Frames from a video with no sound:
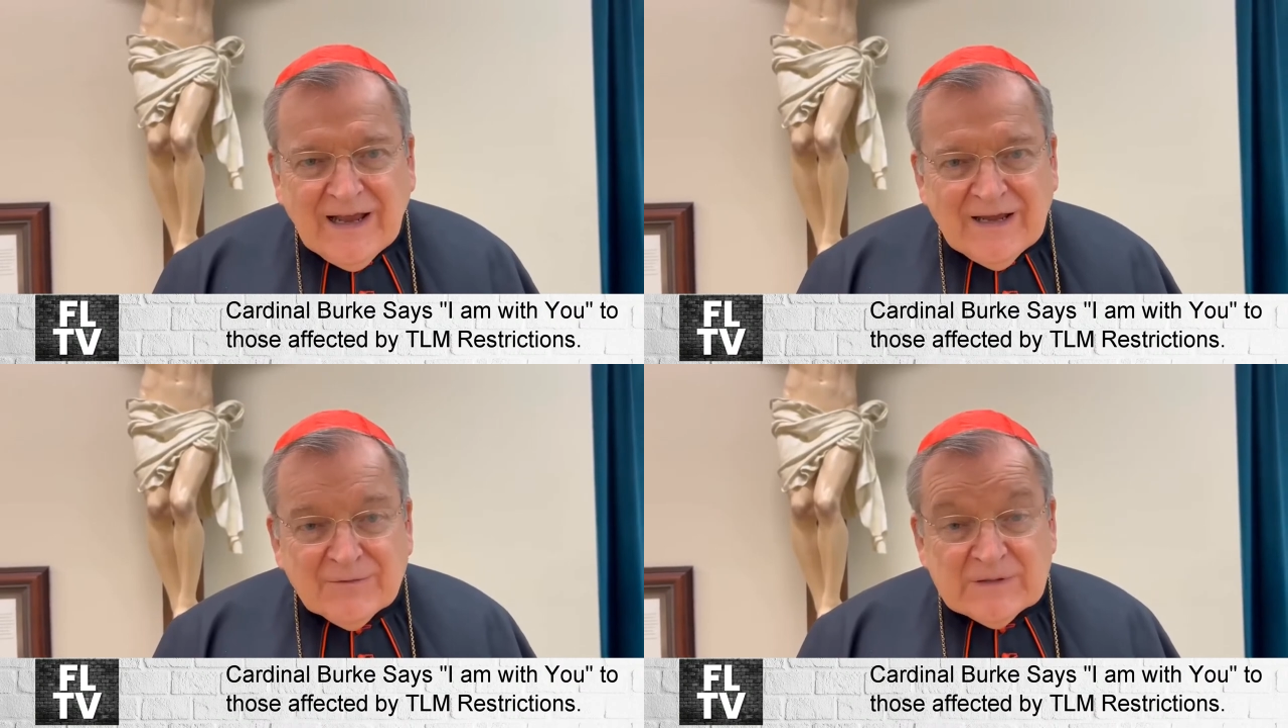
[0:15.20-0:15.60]

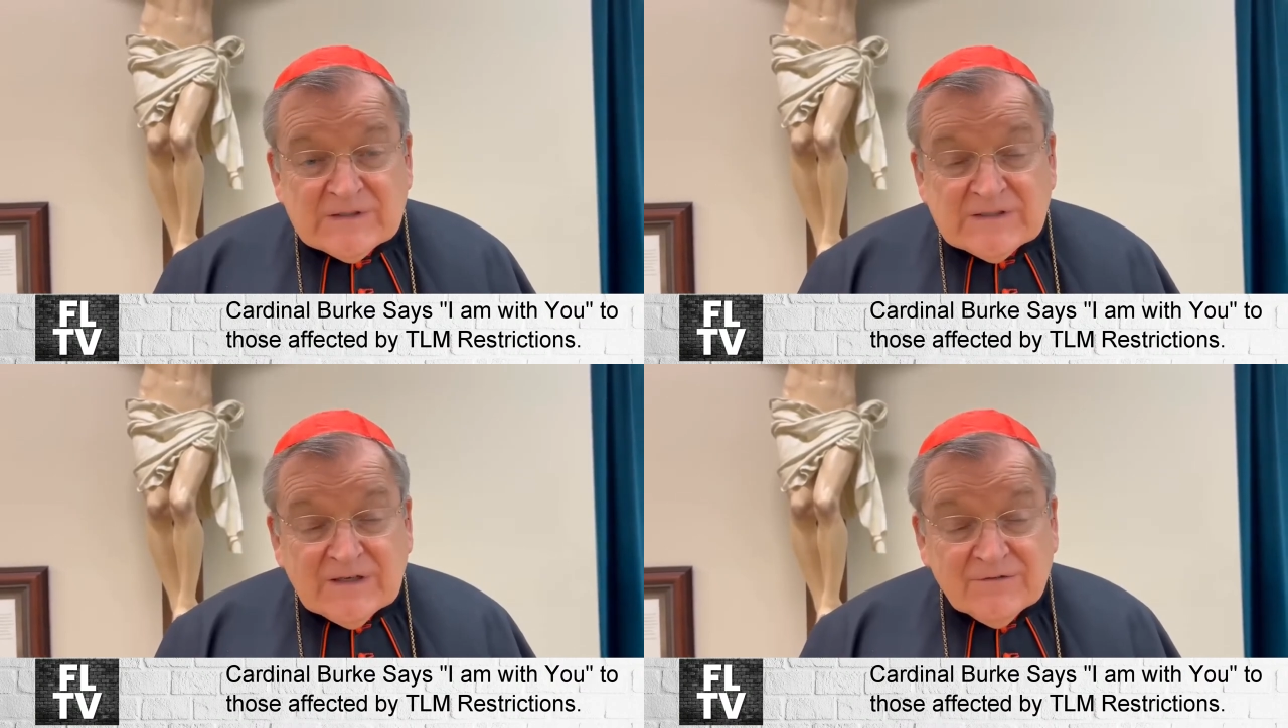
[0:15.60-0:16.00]
I
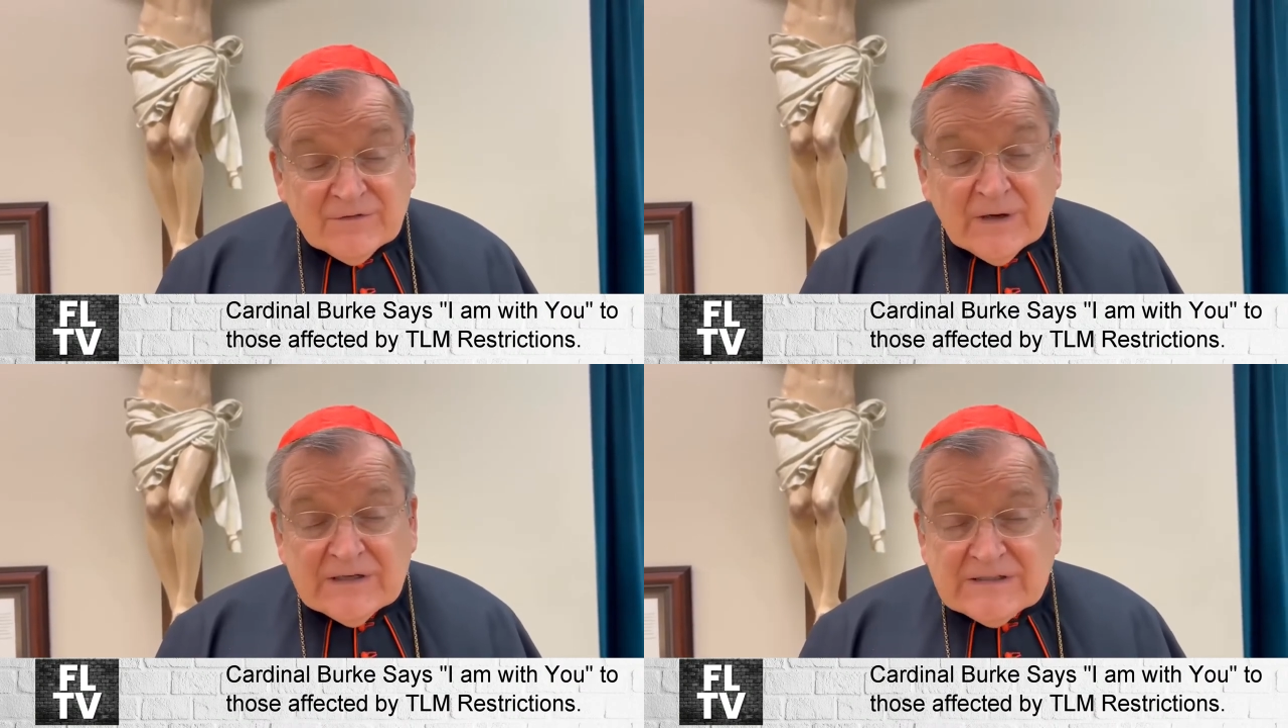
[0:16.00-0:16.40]
was
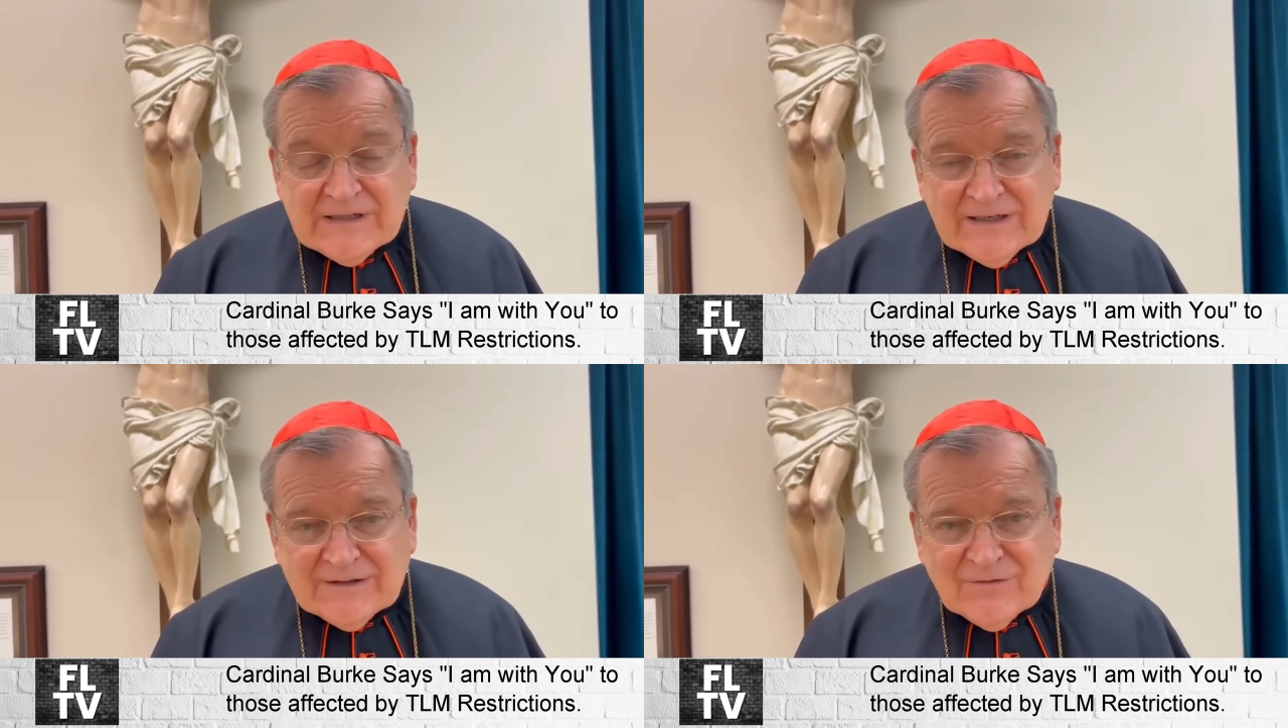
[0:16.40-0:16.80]
very
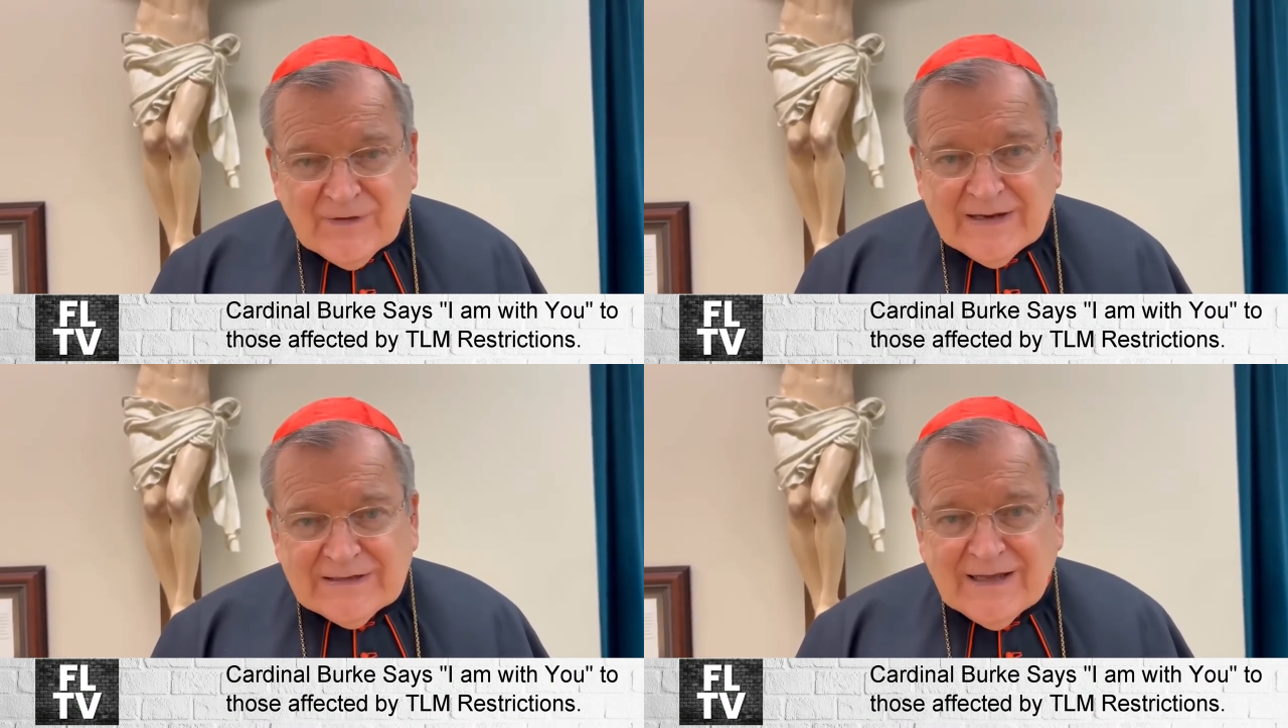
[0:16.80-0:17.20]
sick, in
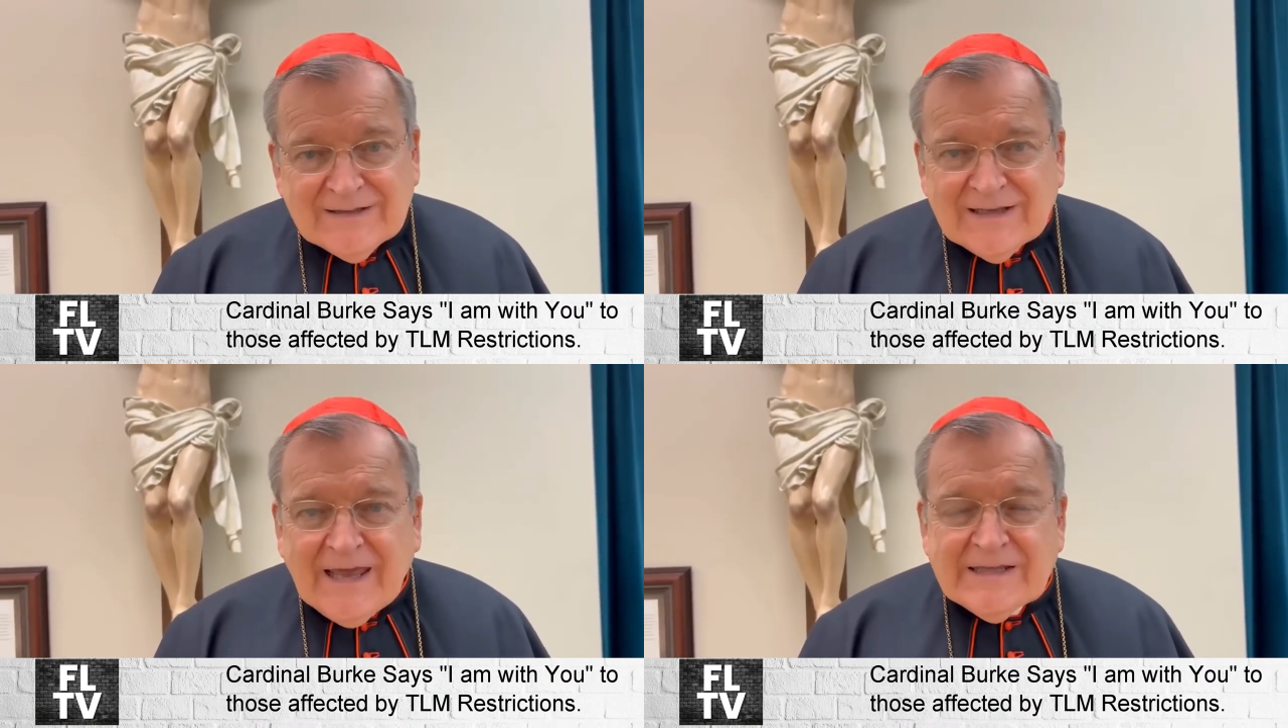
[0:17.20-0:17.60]
fact, at
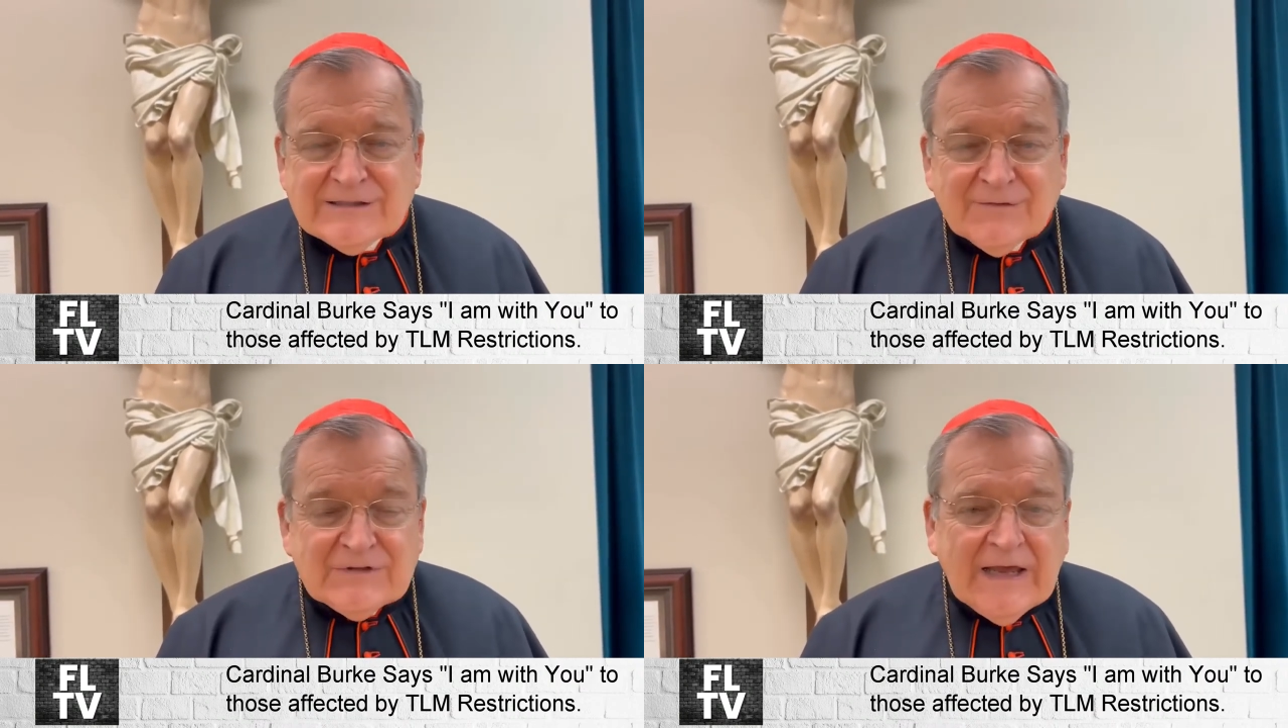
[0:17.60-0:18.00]
the gates
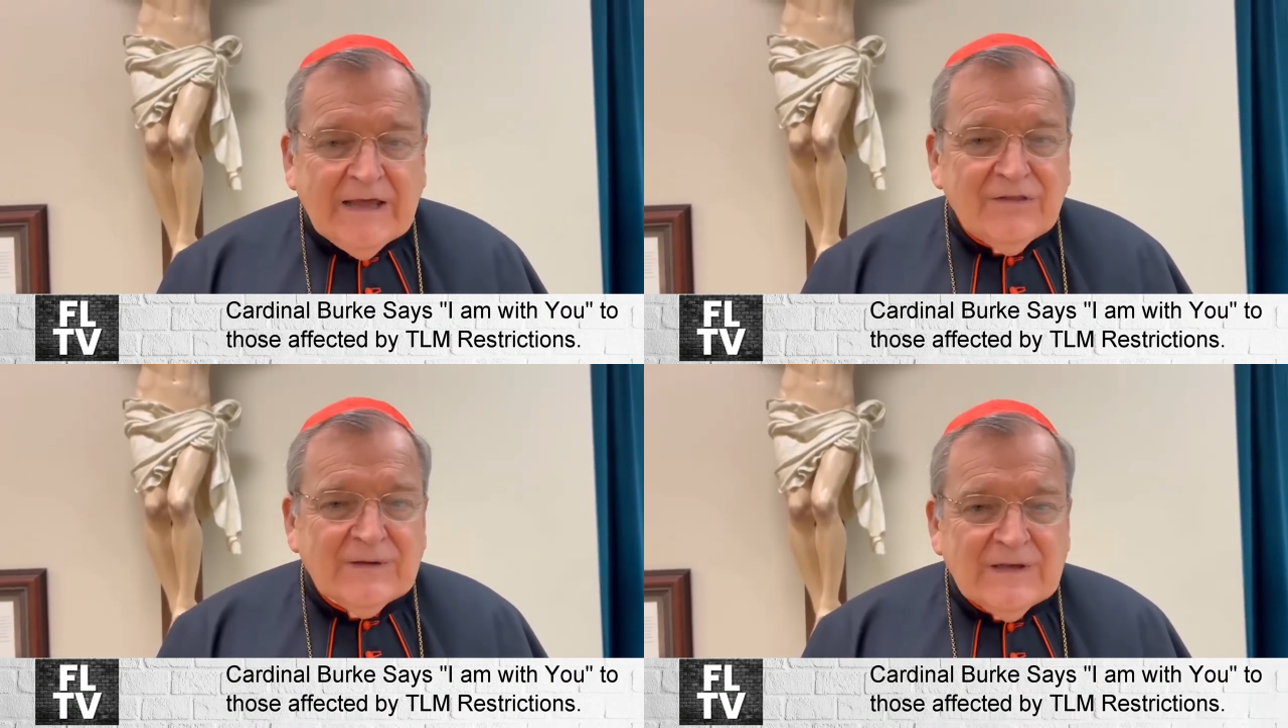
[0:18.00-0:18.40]
of death.